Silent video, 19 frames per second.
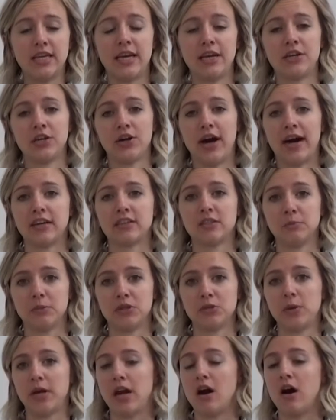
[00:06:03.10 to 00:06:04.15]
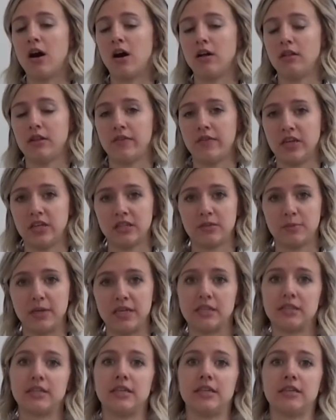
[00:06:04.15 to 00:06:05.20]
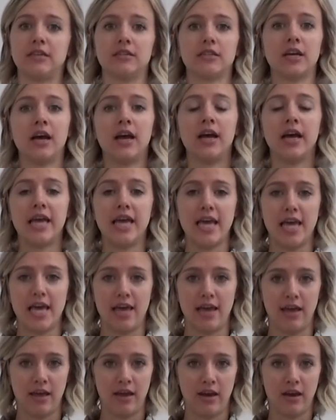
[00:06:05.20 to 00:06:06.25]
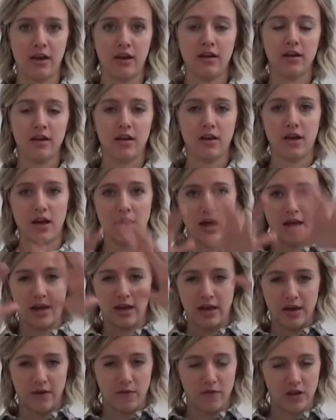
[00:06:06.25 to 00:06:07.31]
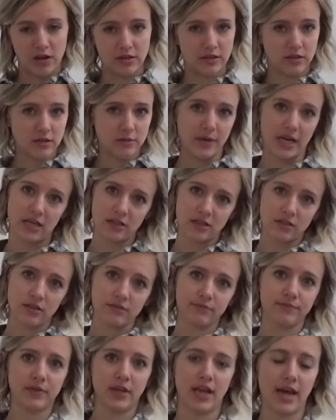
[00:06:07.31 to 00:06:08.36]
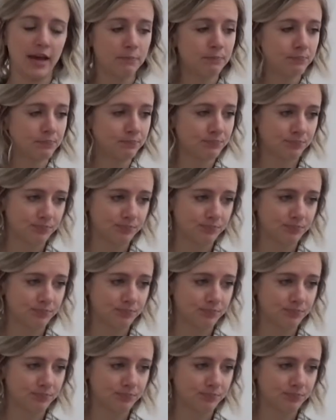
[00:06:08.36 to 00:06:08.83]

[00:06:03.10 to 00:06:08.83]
the interaction between all living species in a given space. Okay?